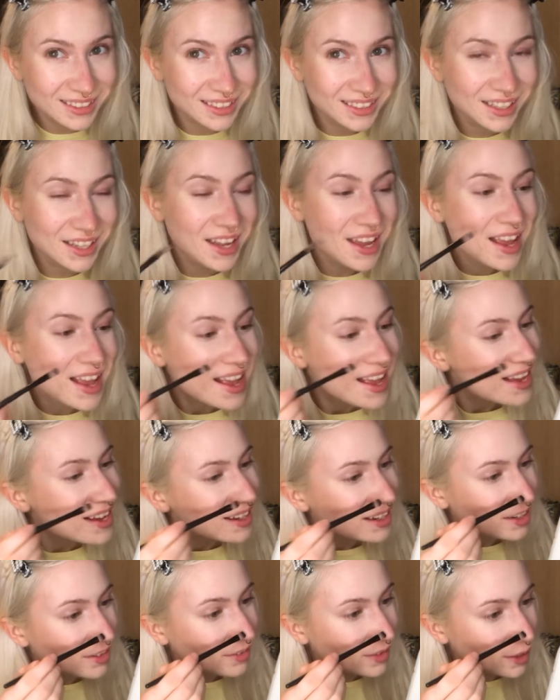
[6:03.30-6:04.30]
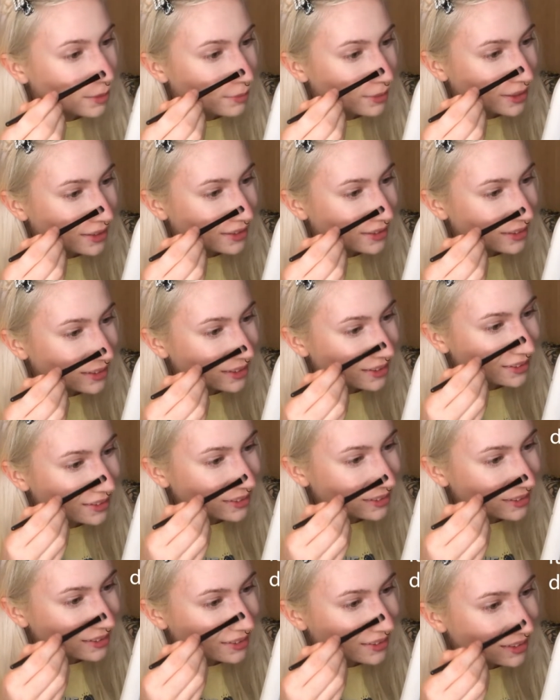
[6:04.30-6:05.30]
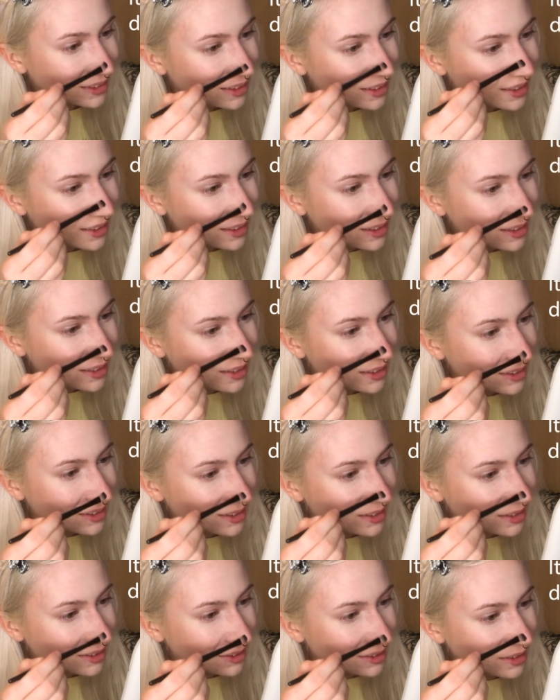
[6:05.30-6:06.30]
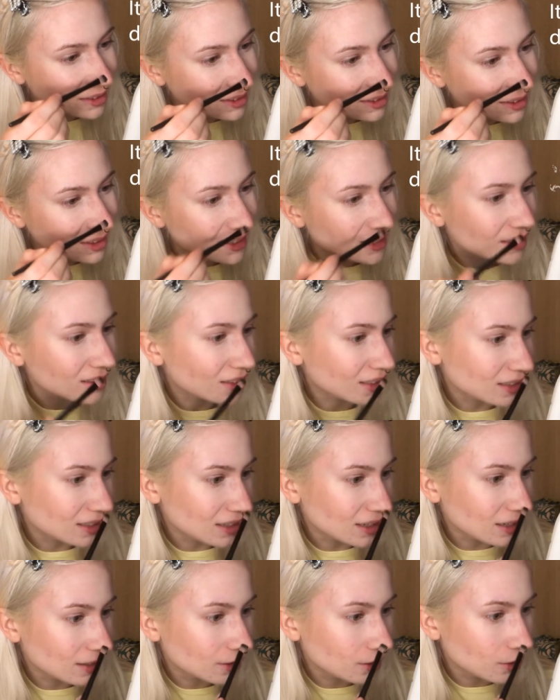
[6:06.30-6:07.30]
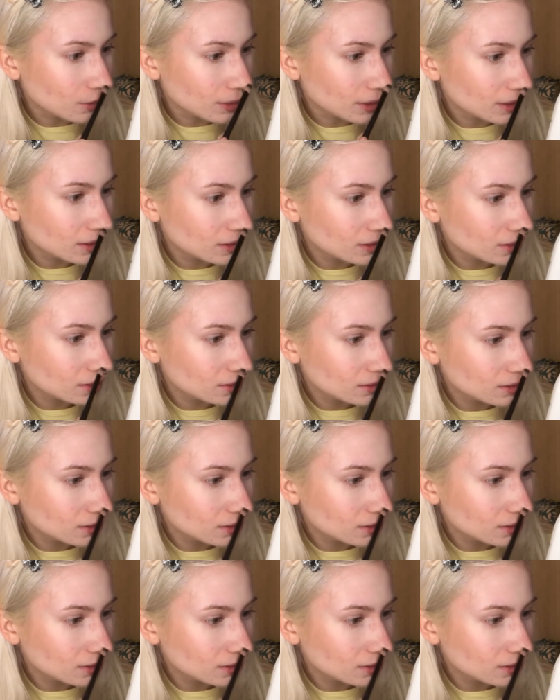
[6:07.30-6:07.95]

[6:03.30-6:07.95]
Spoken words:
if that makes sense. So I just like to like narrow it.